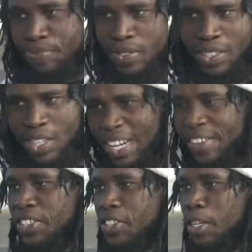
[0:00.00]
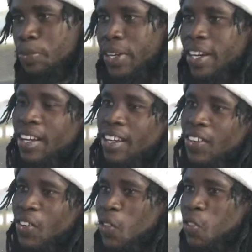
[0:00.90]
you can easily break. You
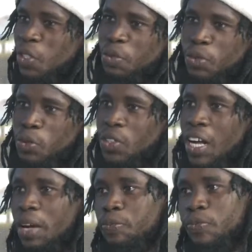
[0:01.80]
know, something will happen